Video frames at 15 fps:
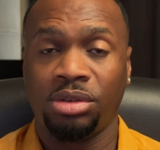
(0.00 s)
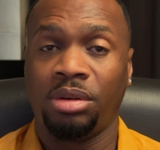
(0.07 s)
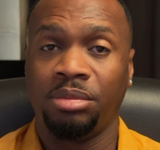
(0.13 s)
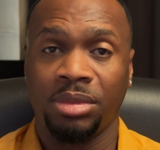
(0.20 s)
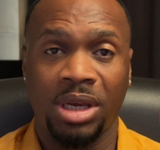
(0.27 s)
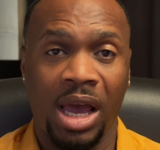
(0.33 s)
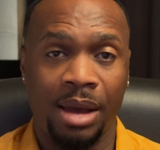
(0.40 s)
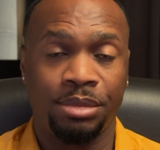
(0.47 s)
sure
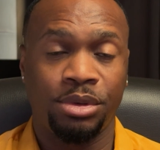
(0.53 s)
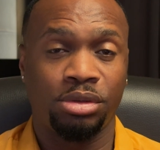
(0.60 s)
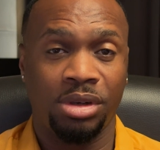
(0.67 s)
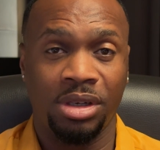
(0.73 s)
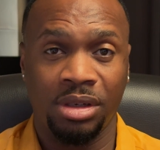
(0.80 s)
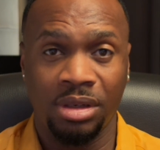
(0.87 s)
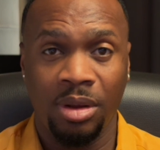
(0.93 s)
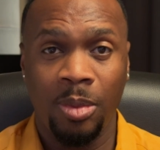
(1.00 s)
I'm
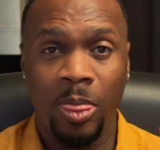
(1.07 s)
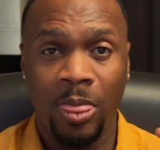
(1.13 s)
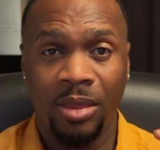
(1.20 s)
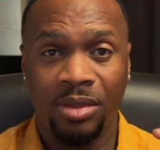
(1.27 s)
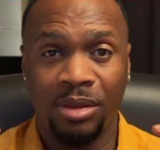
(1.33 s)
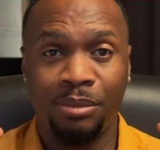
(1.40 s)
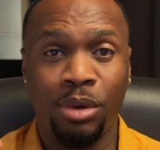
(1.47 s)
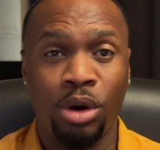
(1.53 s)
capturing
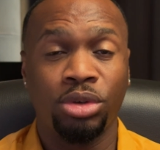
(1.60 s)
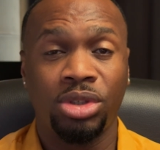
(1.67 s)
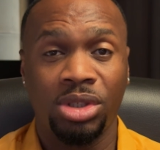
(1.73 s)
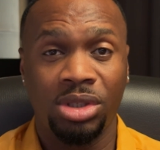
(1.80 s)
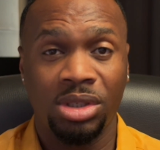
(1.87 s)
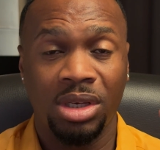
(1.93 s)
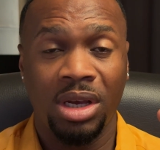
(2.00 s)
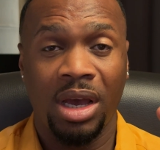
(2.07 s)
the
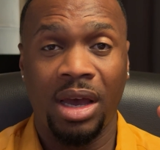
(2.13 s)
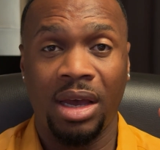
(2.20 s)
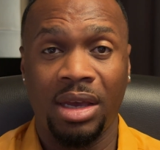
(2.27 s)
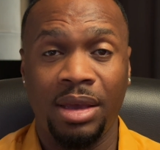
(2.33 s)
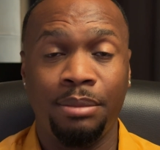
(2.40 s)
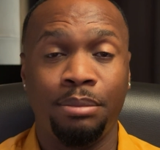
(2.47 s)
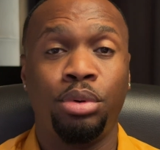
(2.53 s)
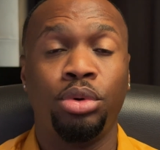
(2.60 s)
most
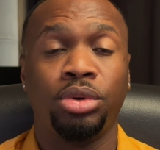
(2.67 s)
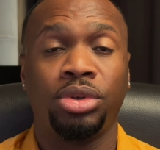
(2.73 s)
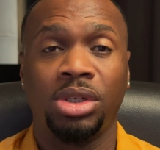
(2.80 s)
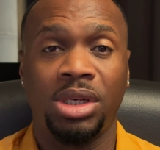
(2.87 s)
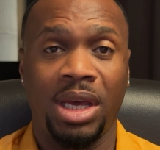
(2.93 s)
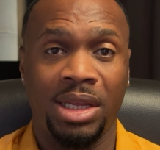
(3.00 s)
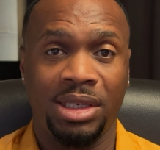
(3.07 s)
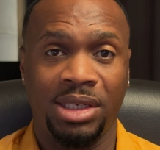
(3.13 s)

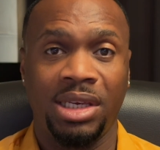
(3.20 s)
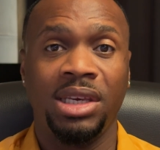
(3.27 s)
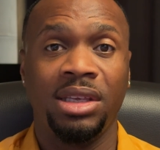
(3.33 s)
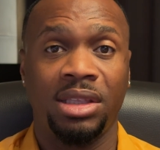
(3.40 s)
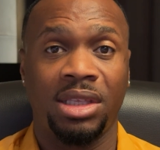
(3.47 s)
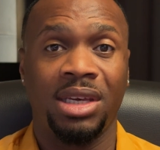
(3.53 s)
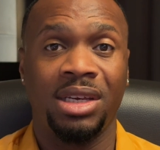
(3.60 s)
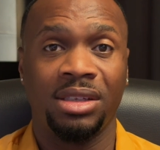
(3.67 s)
important and key
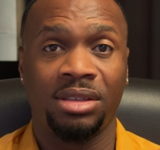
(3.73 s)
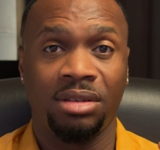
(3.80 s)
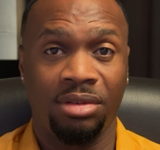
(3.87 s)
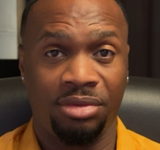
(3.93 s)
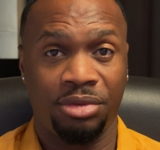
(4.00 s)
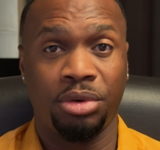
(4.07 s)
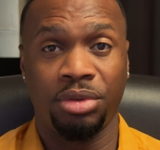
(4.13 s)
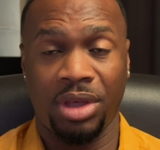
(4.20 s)
things
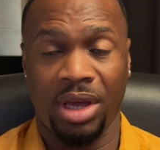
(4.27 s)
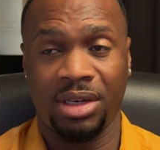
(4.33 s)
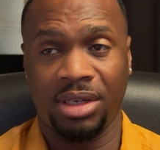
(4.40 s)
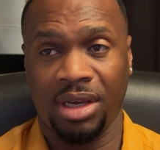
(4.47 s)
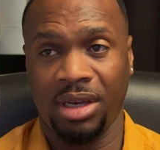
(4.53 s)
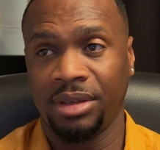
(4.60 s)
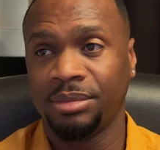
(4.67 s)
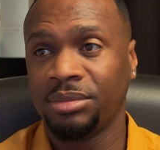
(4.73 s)
for that
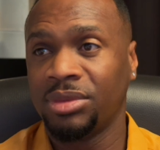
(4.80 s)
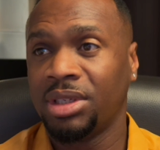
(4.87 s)
day.